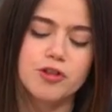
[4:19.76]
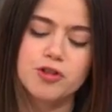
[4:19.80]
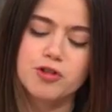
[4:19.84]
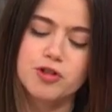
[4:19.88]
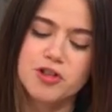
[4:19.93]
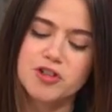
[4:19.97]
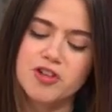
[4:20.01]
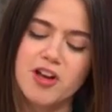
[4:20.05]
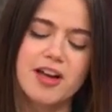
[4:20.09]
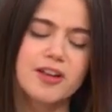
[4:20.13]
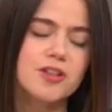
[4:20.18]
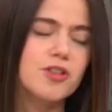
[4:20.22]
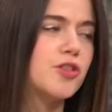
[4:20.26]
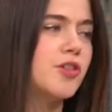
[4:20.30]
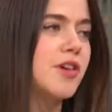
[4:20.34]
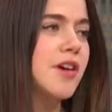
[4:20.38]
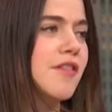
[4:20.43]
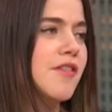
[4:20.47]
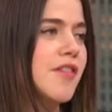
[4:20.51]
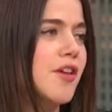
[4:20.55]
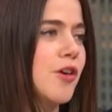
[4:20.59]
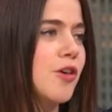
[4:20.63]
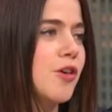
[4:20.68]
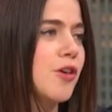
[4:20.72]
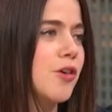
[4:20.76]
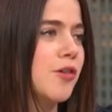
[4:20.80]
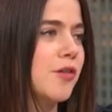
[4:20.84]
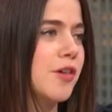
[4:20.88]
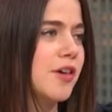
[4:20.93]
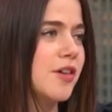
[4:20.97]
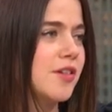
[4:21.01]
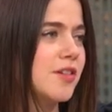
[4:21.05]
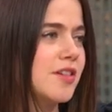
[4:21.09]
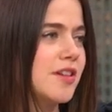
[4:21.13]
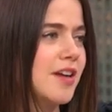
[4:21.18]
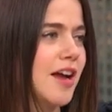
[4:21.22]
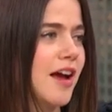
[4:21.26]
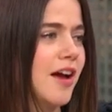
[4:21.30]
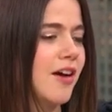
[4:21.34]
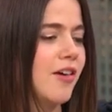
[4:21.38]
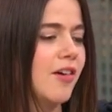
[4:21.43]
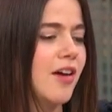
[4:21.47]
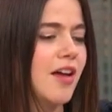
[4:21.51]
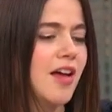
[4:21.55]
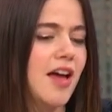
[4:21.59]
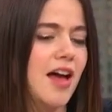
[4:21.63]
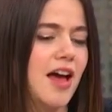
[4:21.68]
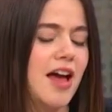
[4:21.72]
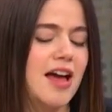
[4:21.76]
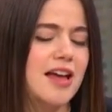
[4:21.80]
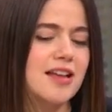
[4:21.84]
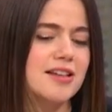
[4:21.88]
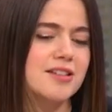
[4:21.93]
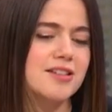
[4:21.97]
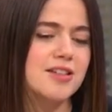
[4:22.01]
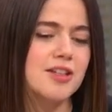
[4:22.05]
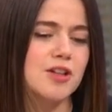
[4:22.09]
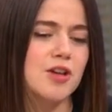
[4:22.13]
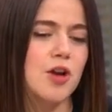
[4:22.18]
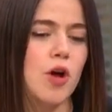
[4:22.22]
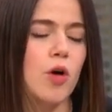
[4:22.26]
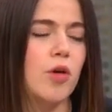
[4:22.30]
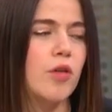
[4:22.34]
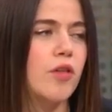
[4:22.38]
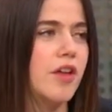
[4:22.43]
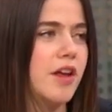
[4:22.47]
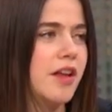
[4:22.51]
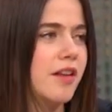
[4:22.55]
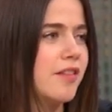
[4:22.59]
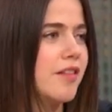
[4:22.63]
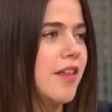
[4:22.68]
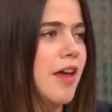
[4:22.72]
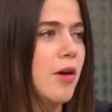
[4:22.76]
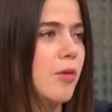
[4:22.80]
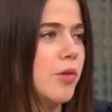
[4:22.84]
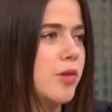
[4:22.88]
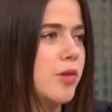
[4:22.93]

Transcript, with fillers: the trajectory of their careers now, and to know that they